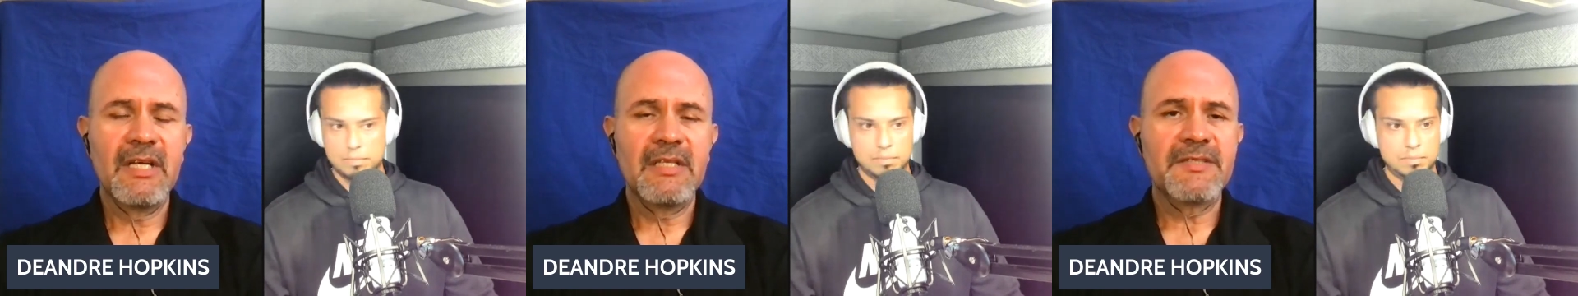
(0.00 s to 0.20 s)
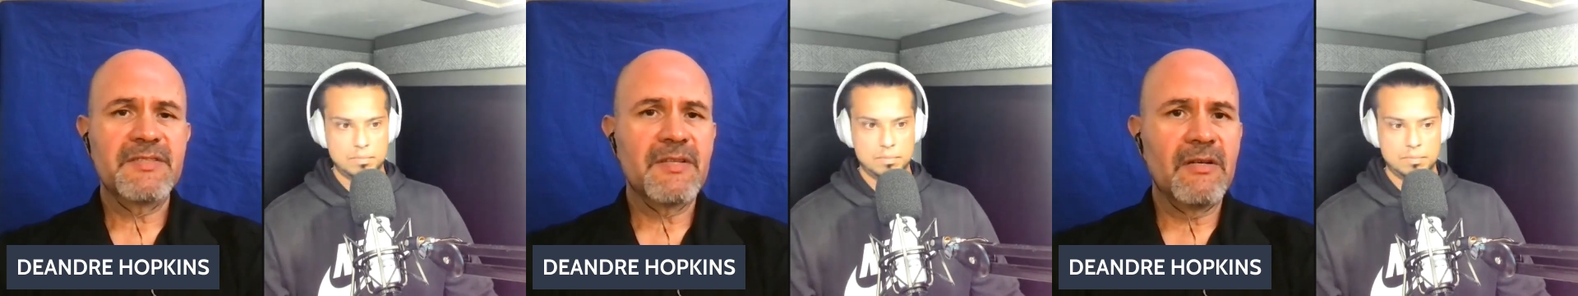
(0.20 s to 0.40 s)

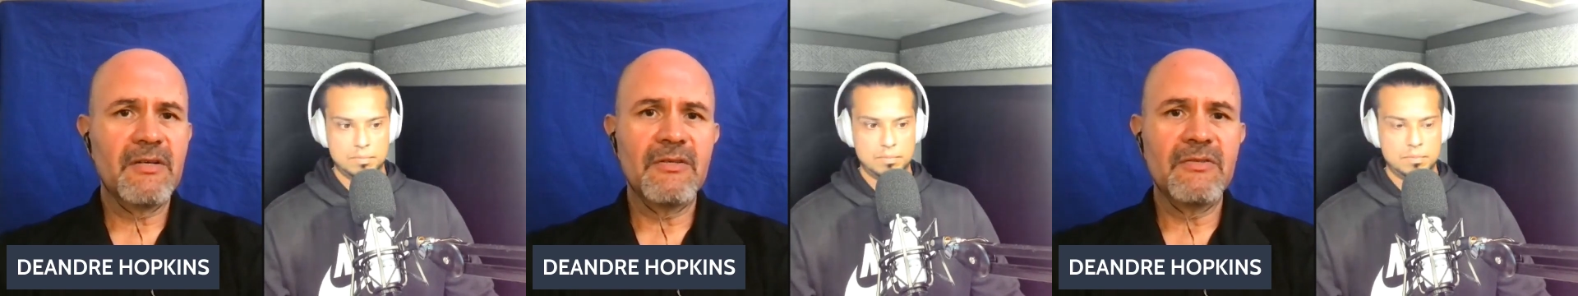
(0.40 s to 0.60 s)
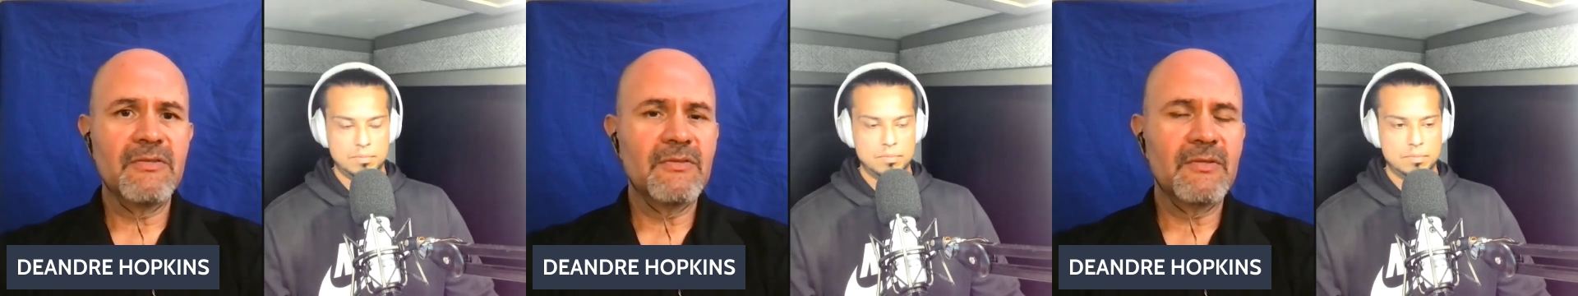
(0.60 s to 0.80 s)

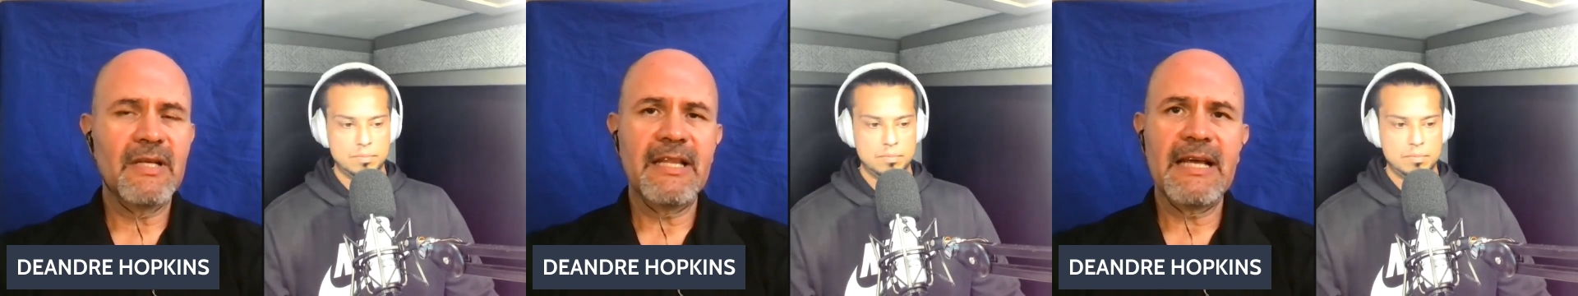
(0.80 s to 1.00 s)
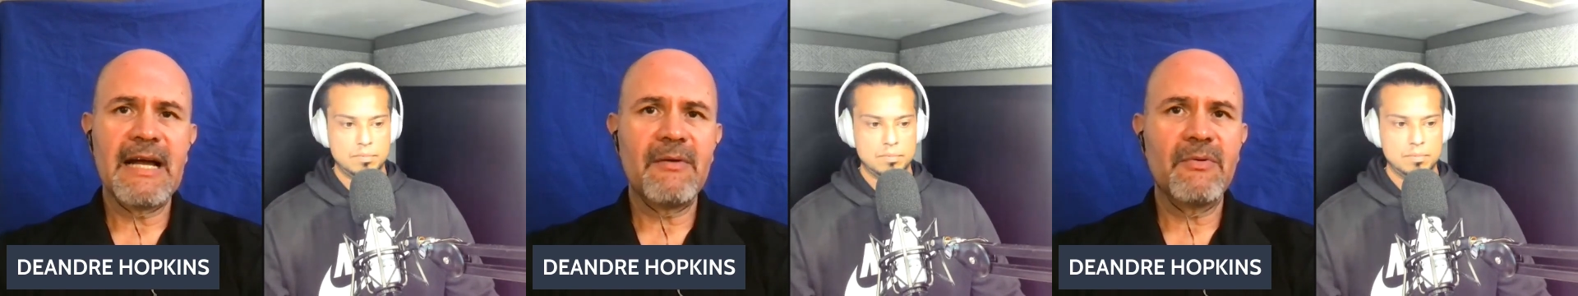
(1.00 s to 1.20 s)
Speaker 1: So
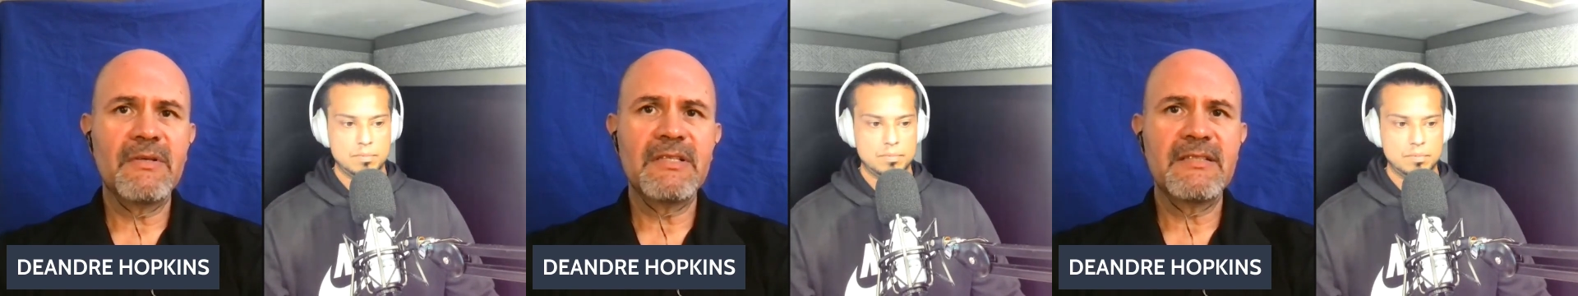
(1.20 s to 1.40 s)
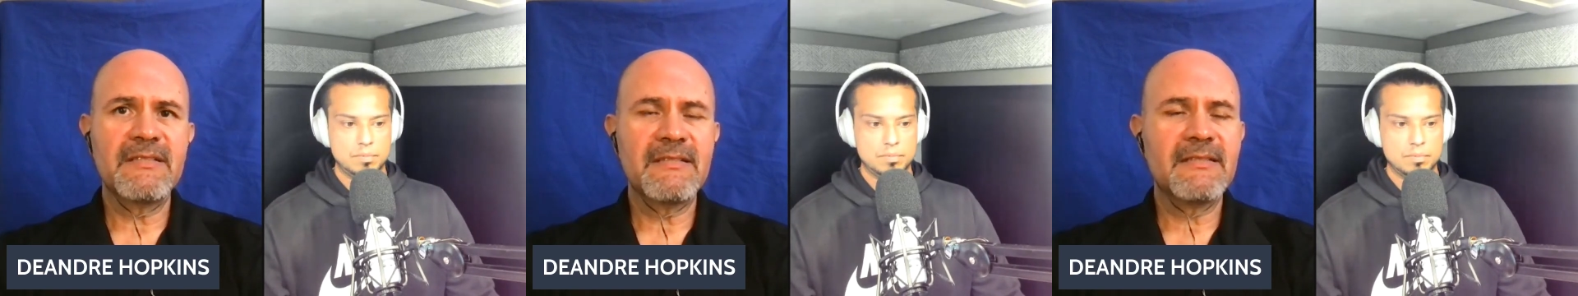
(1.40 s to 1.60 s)
that
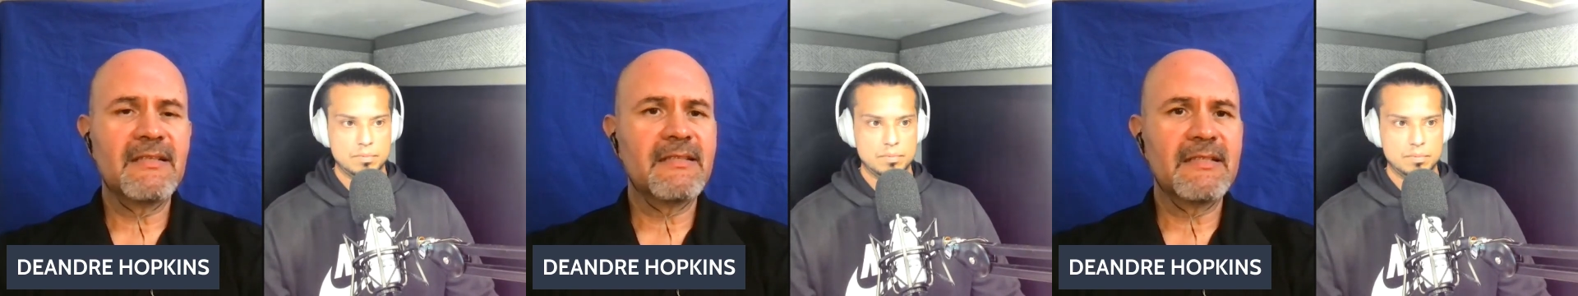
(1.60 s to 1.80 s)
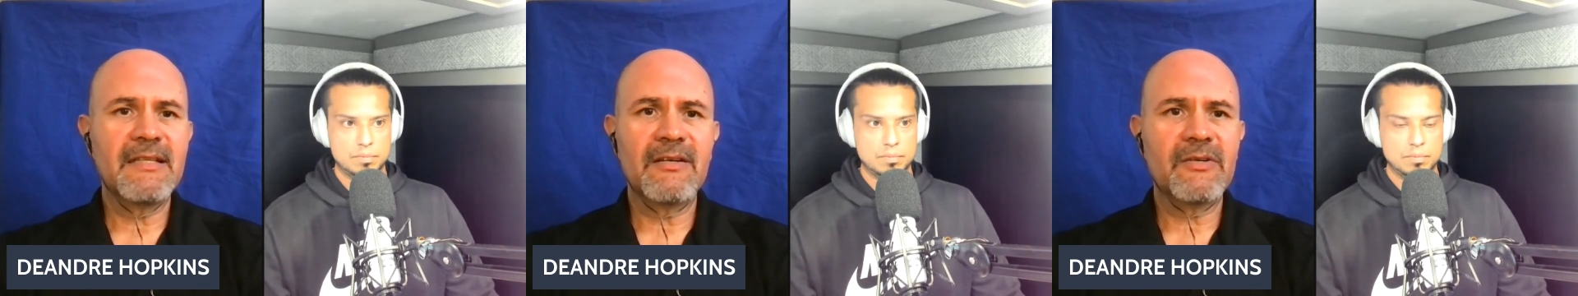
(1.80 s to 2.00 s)
one, uh, you
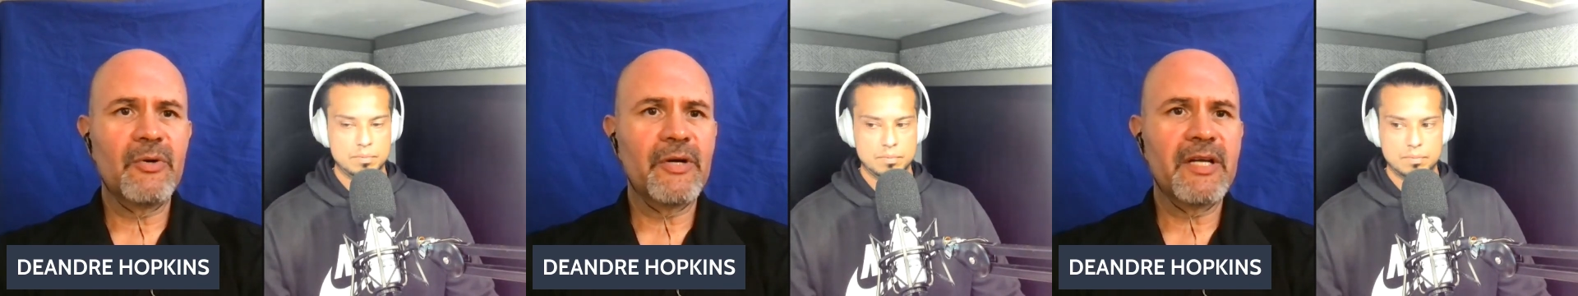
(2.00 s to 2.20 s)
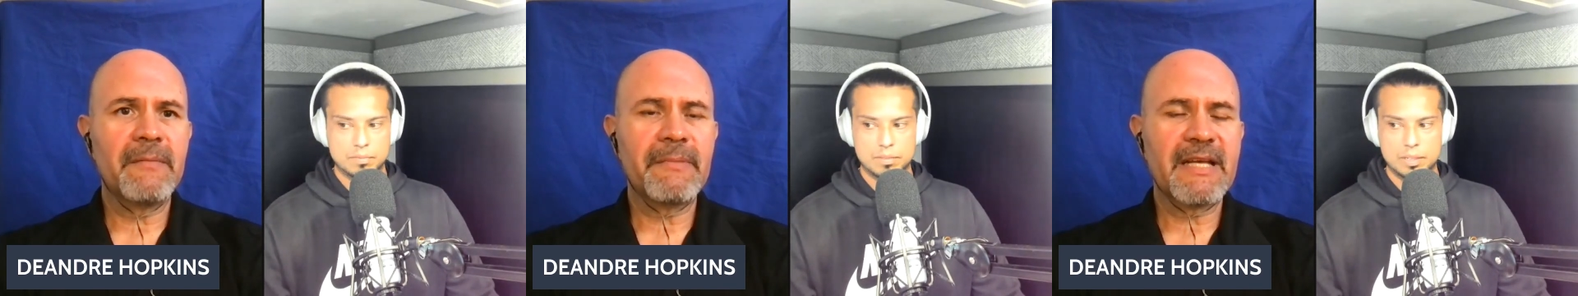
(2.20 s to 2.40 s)
know, going
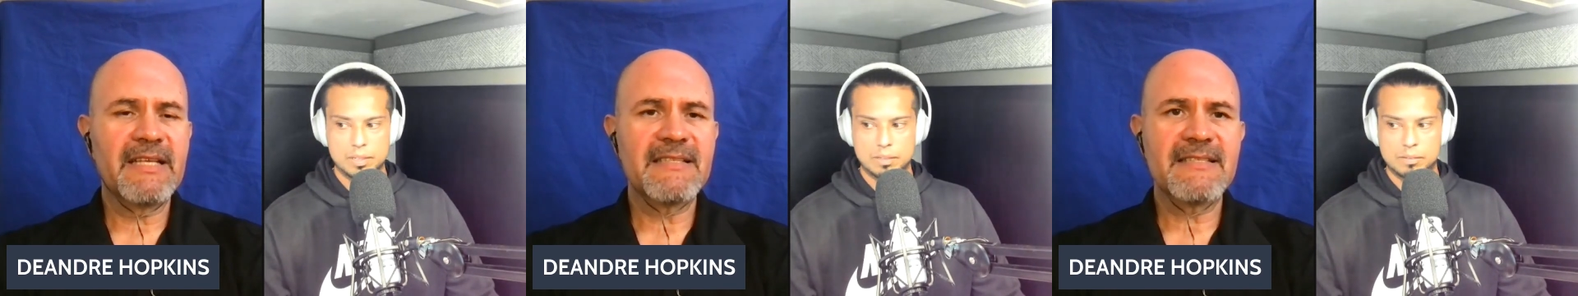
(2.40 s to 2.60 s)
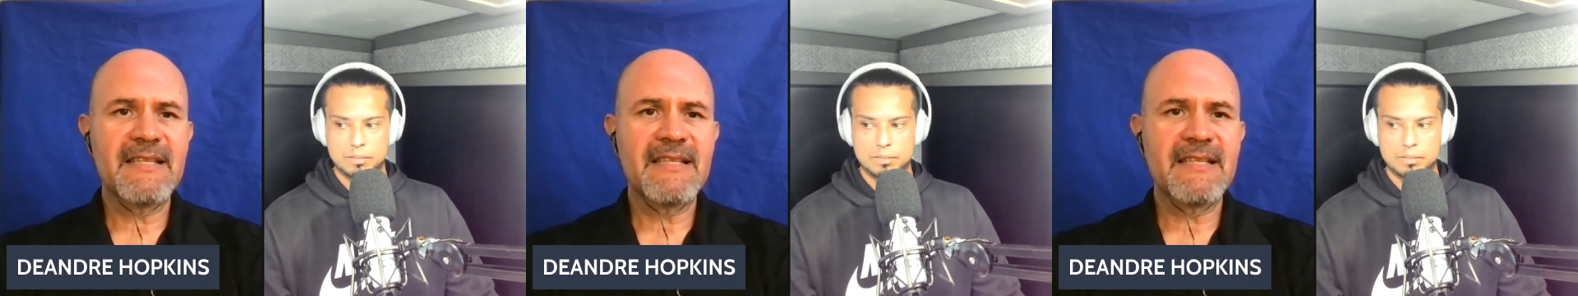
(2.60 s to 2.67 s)
up against